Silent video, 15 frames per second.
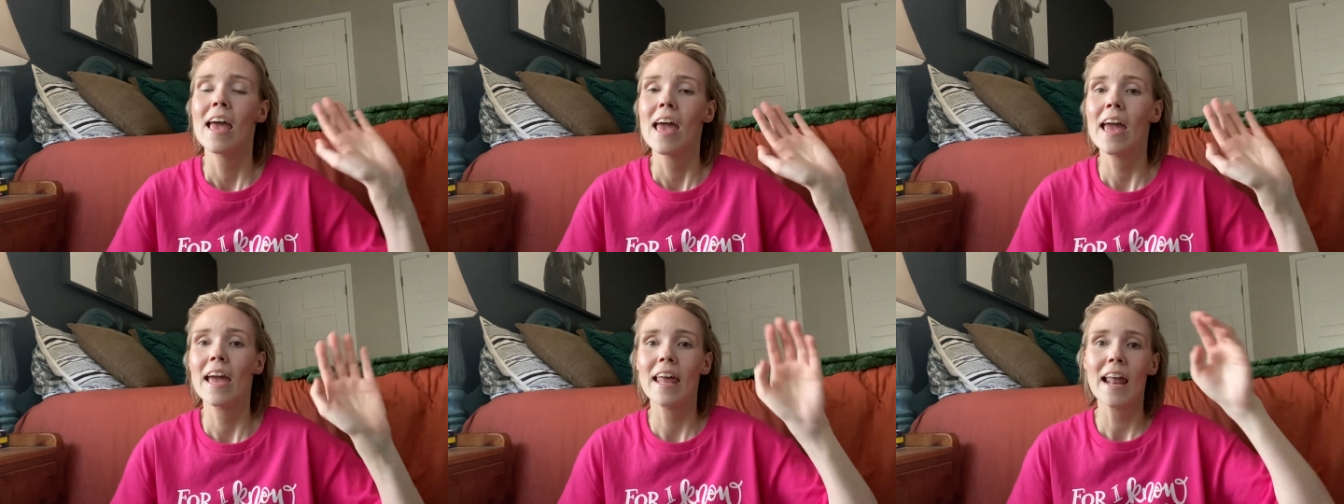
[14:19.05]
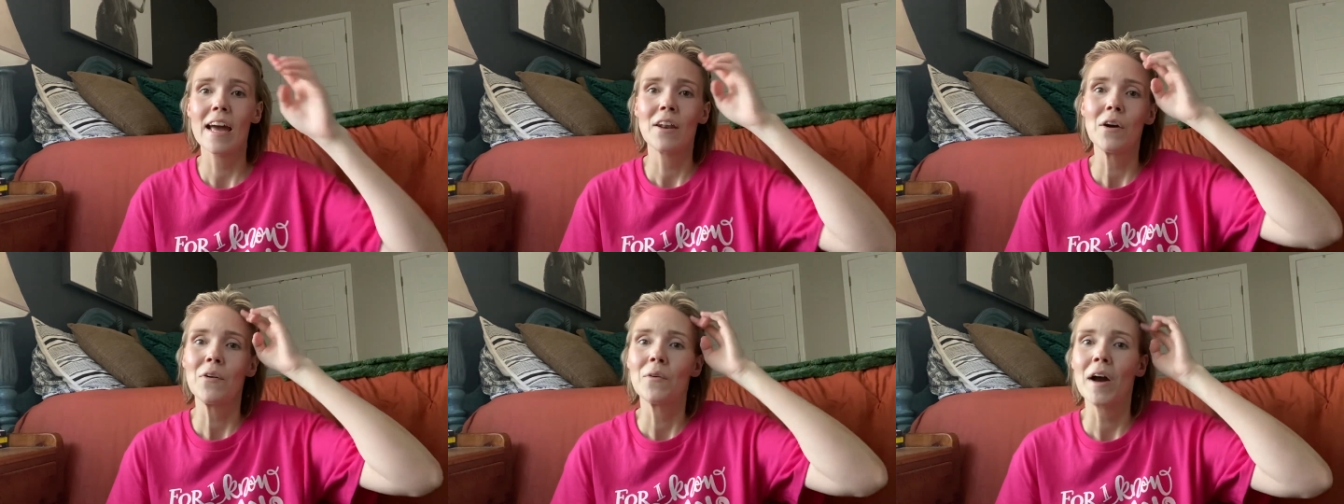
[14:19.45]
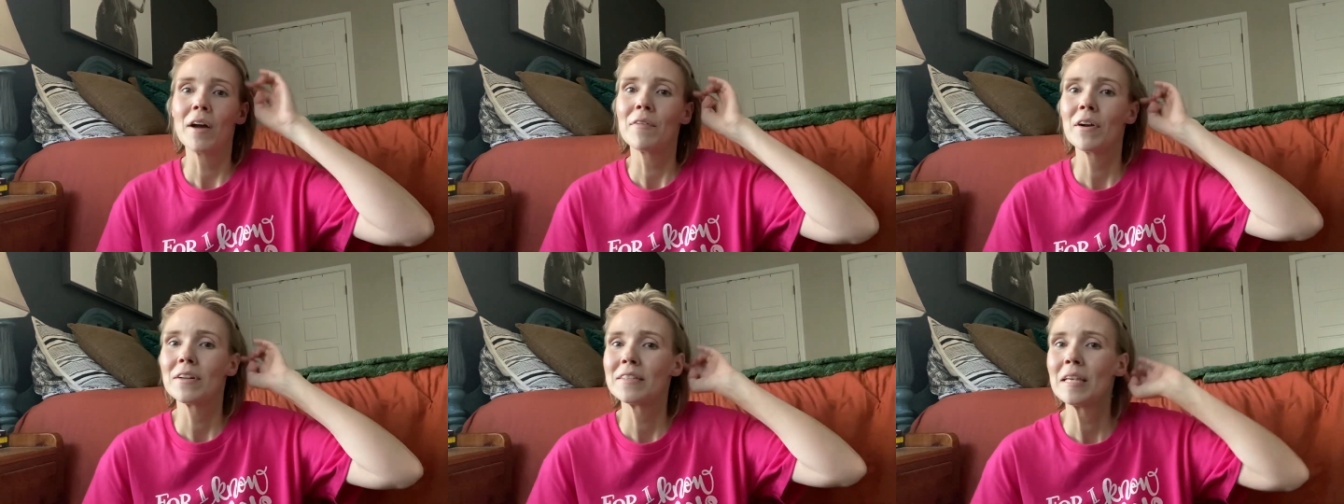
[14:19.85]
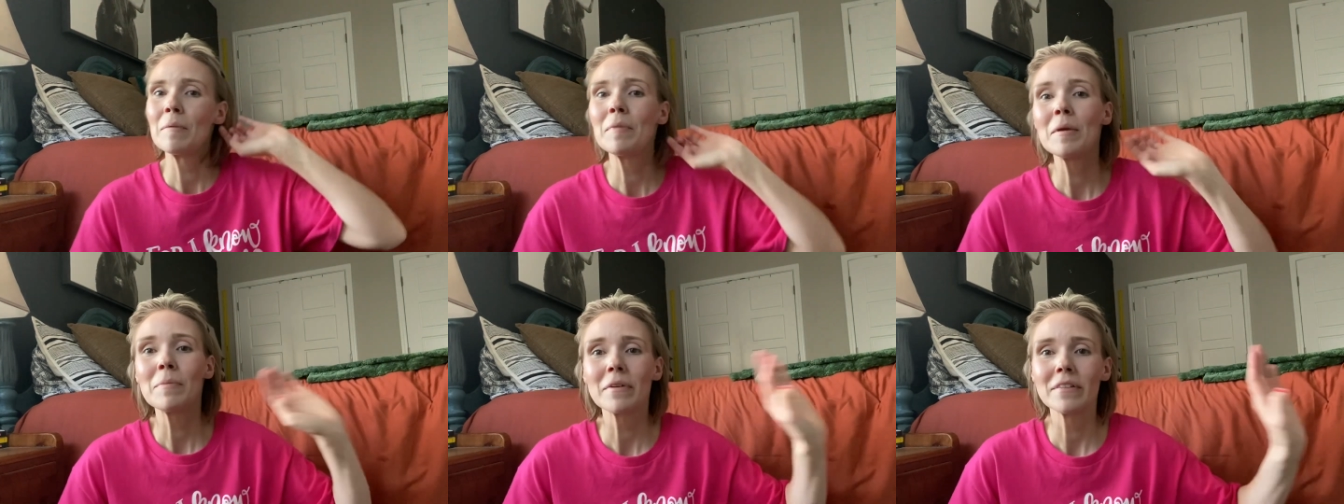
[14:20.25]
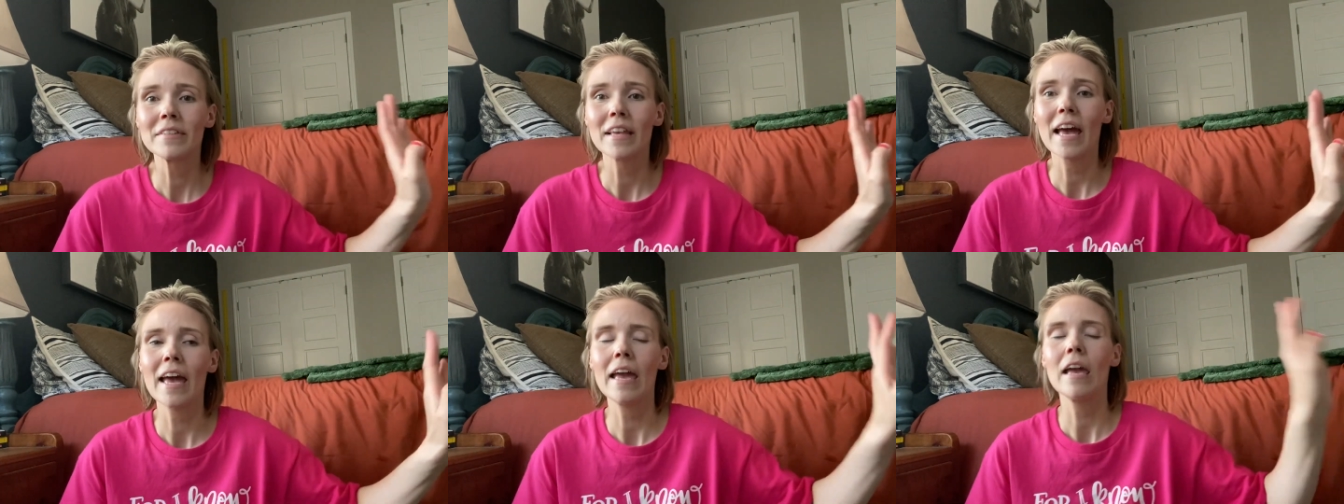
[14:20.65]
And I know I've heard some people
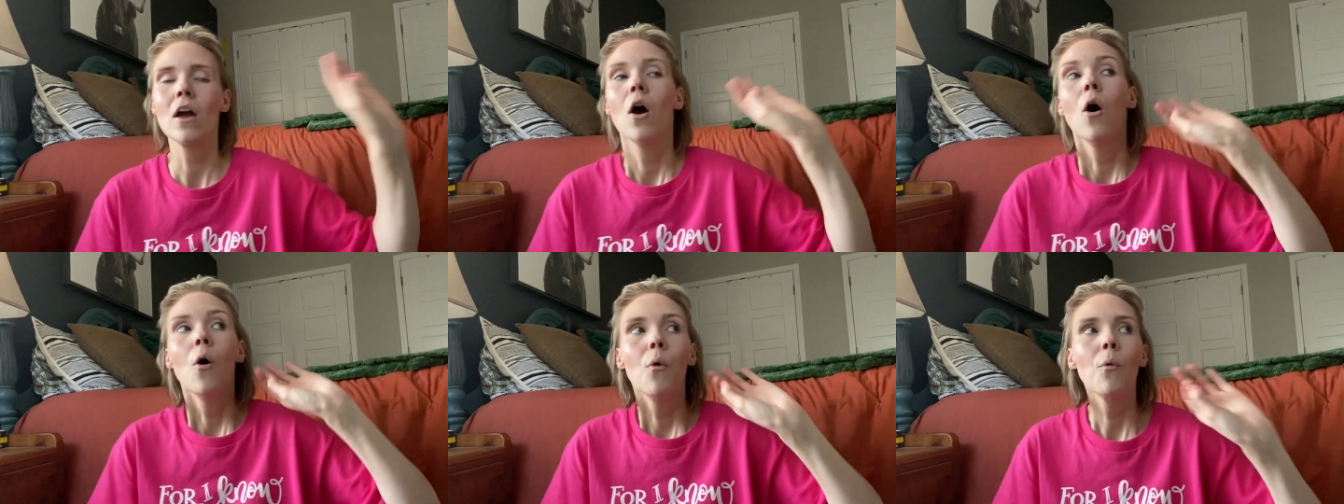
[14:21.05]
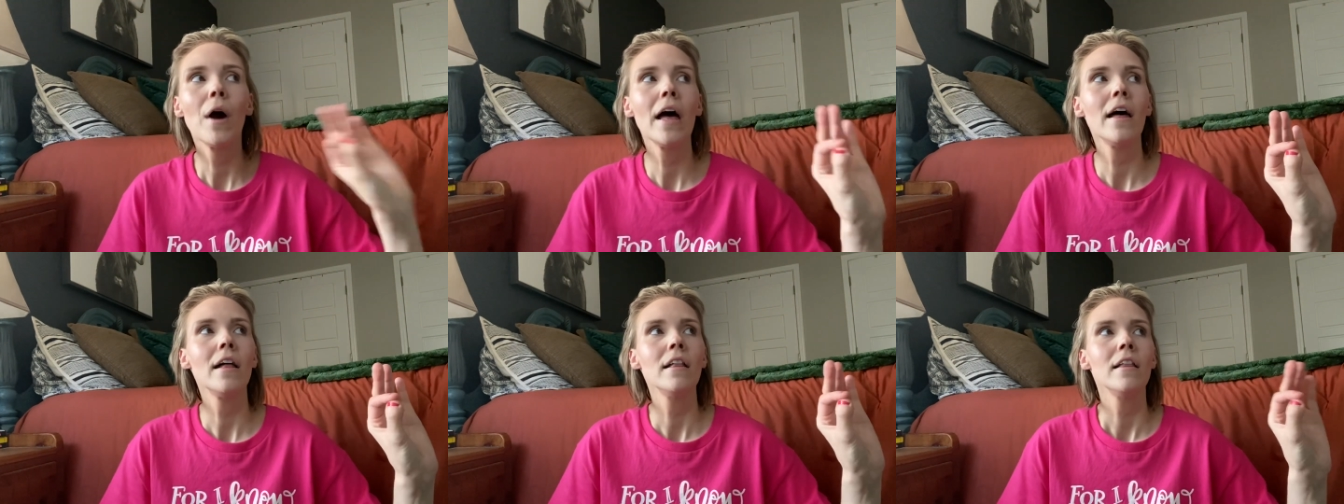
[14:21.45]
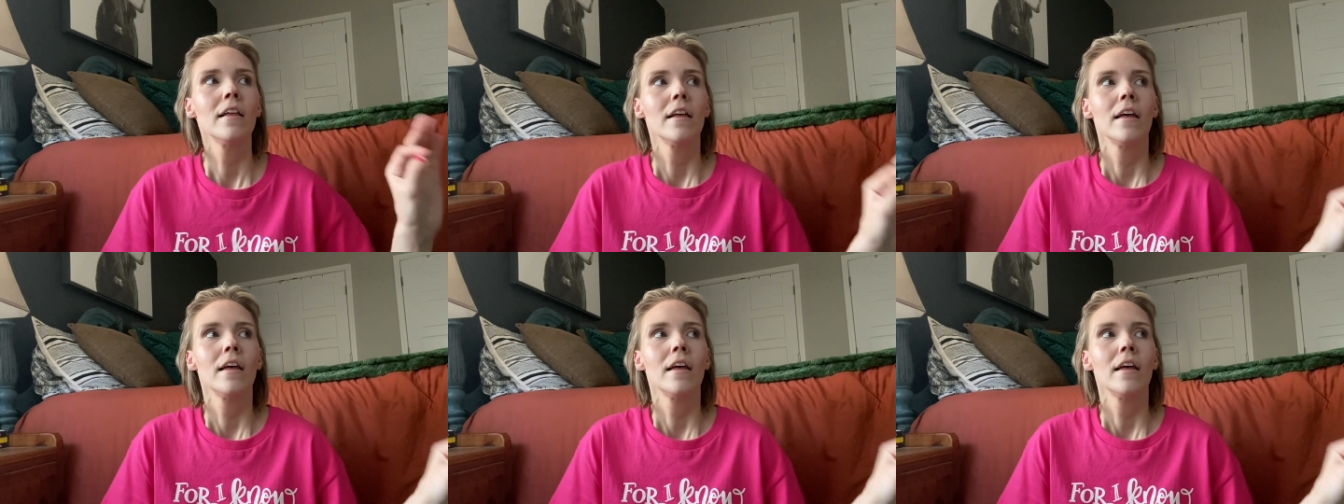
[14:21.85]
say, well,